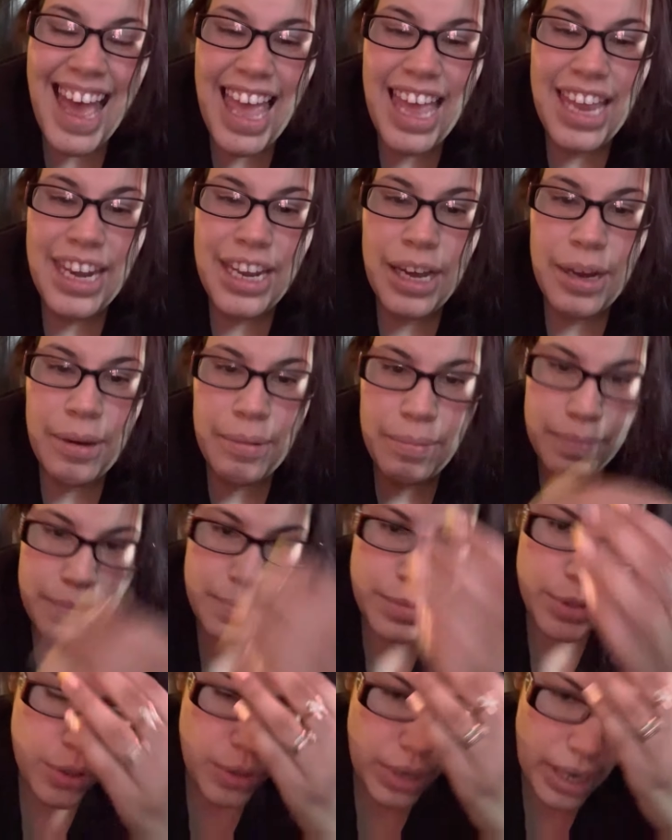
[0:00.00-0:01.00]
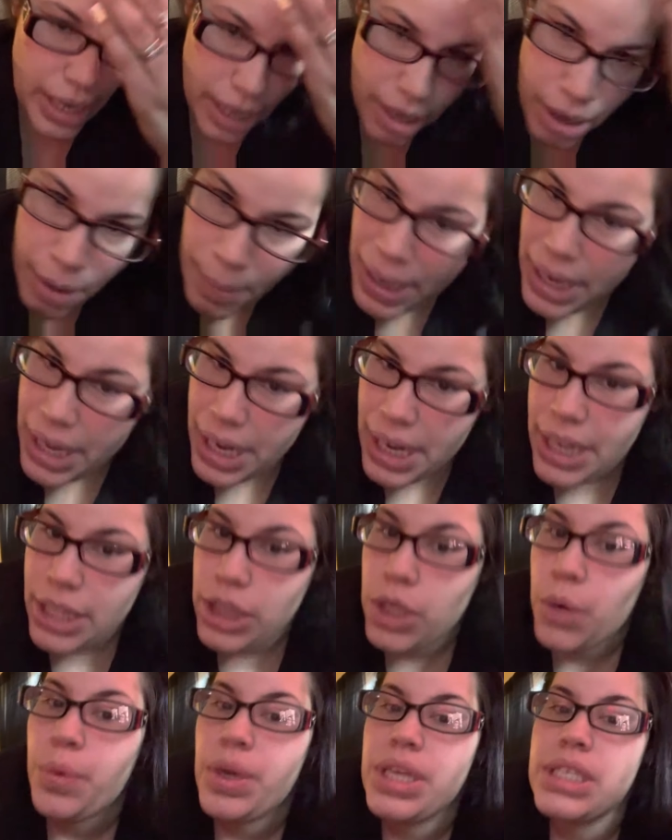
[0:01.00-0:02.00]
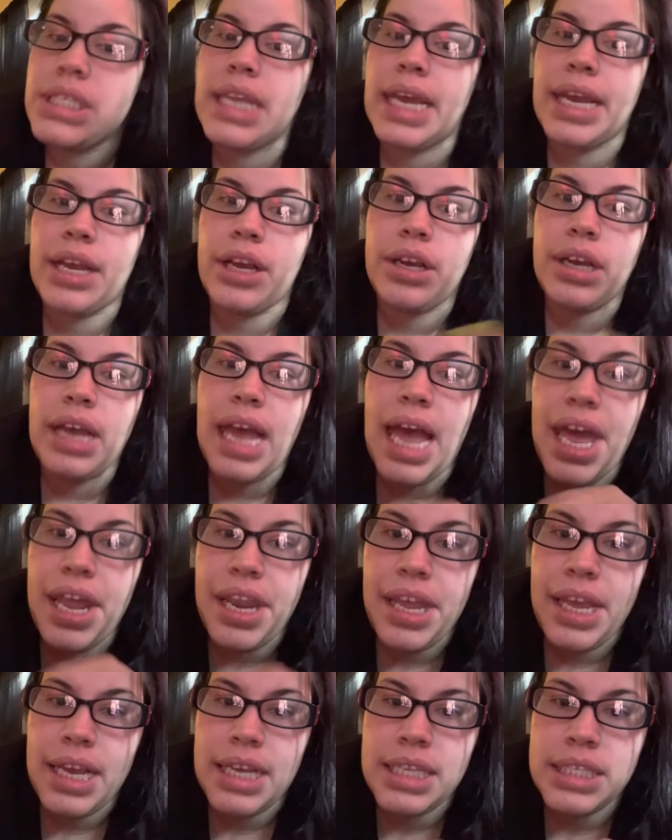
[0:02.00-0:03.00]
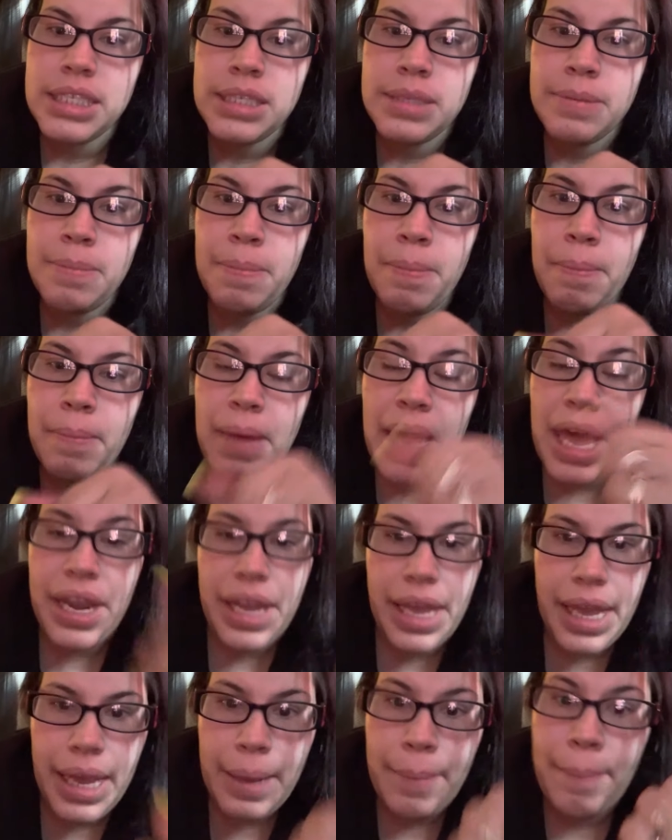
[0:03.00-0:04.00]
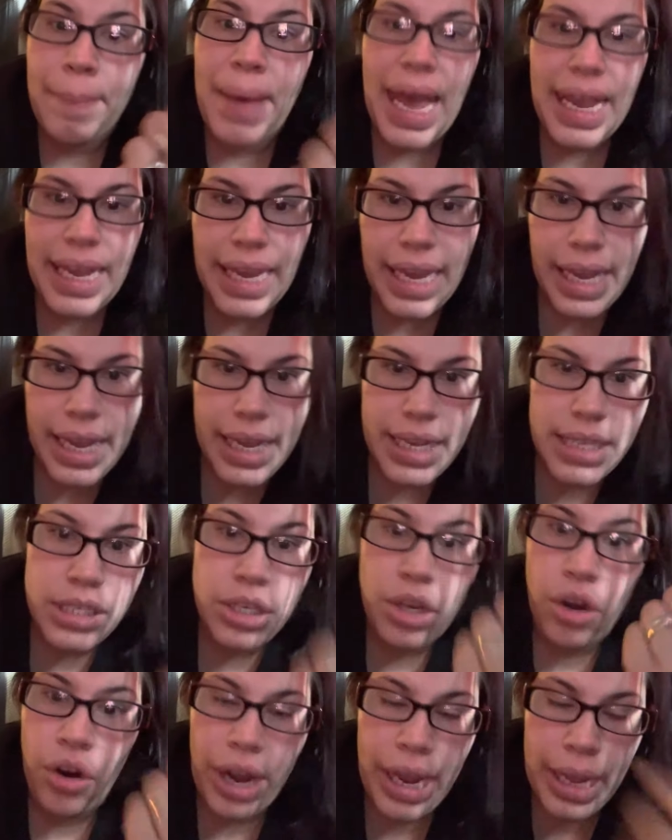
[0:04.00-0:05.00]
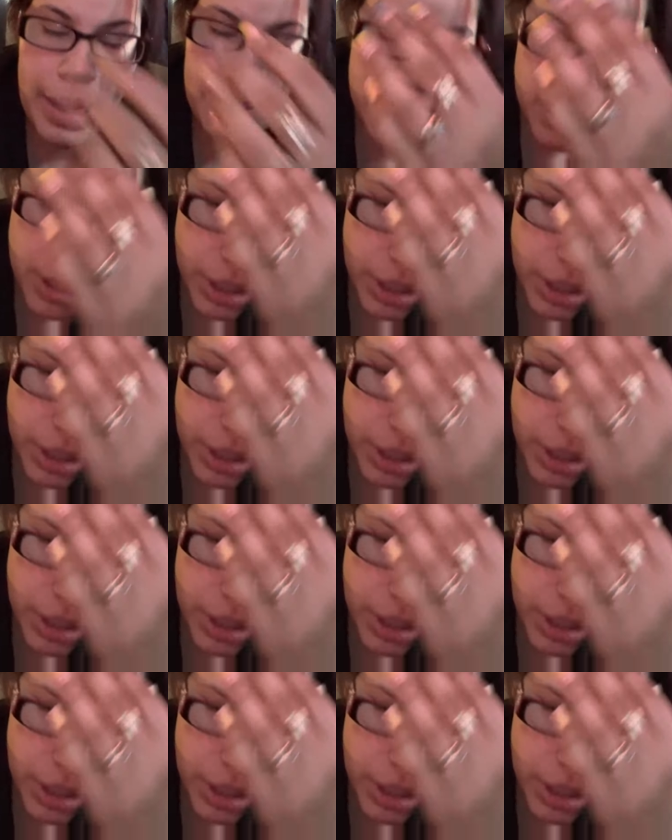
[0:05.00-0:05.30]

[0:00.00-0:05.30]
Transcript: and um, so like, oh my God, I get the worst like headaches, headache, backaches, cramps, you